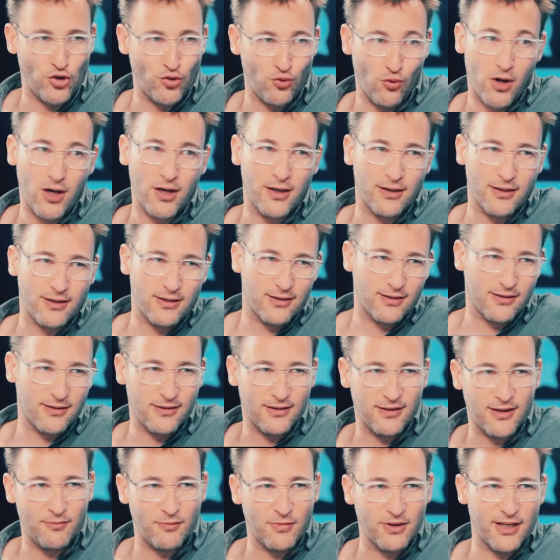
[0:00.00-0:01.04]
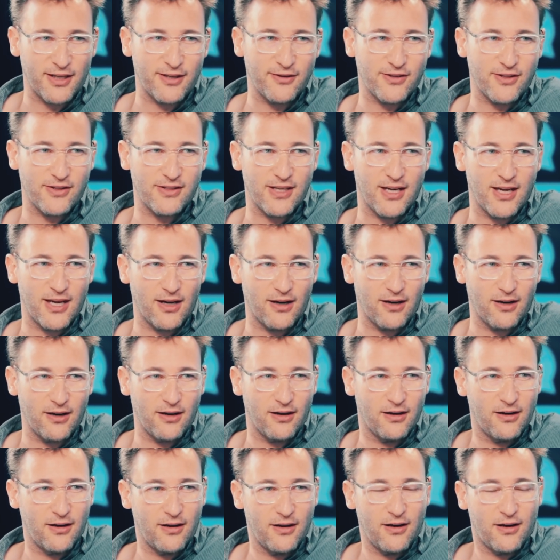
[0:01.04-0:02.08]
do you want? And millennials are
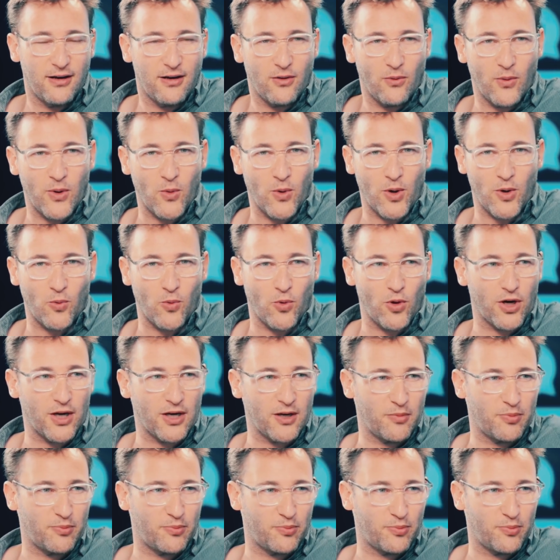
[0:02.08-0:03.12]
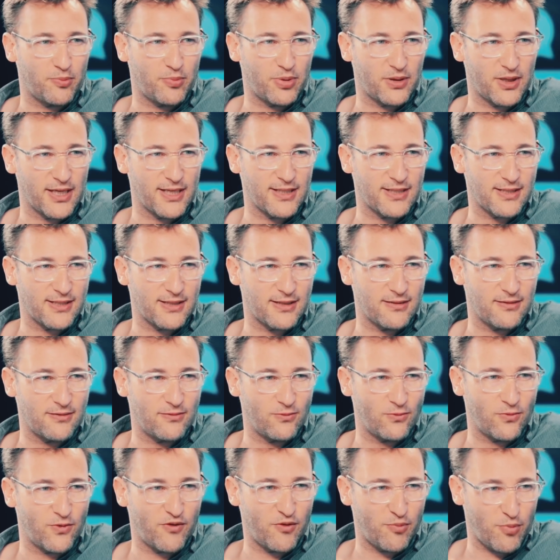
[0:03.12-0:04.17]
saying, We want to work in a place
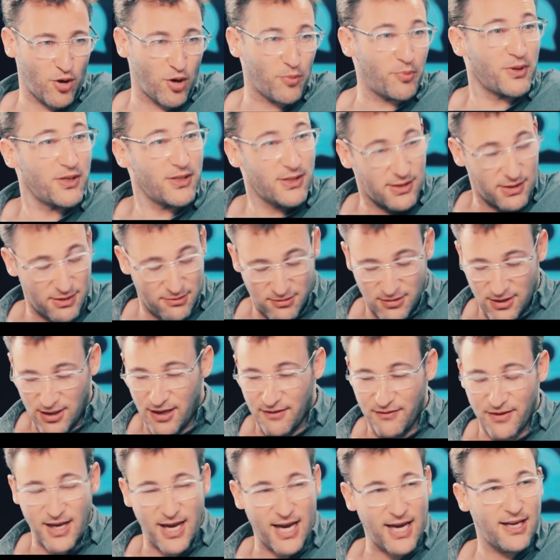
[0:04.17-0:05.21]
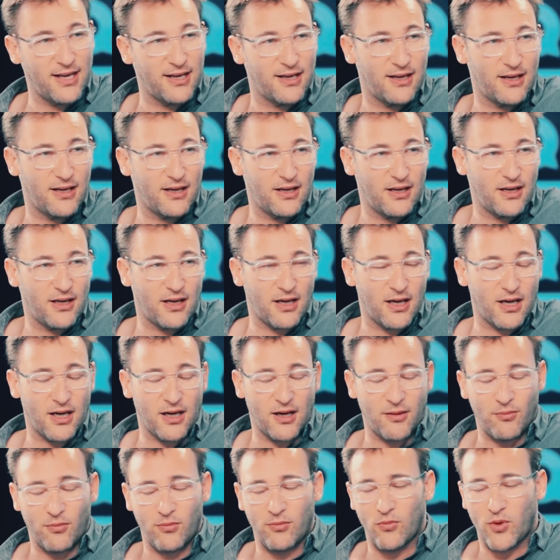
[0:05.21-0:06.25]
with purpose, love that.
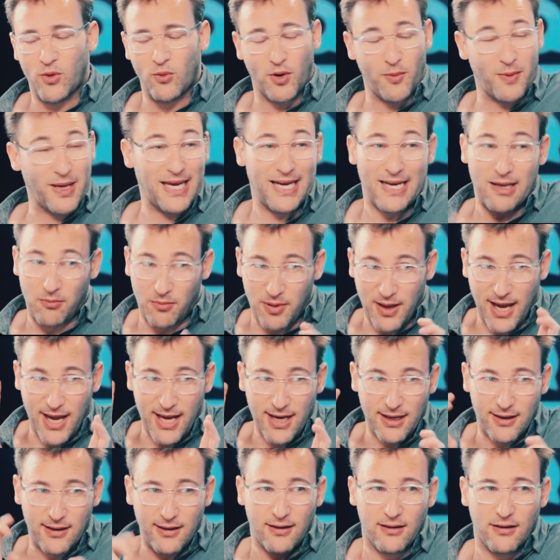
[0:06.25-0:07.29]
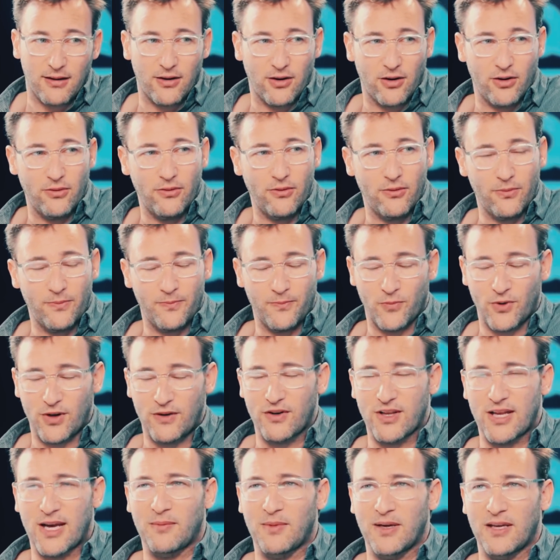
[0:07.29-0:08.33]
Um, we want to make an impact, you know,
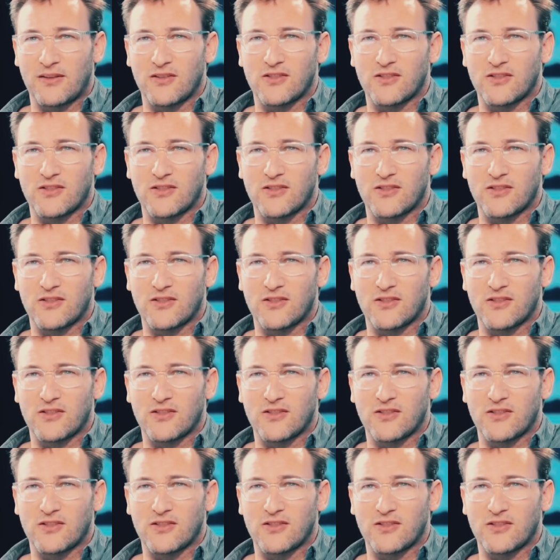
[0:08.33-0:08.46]
whatever that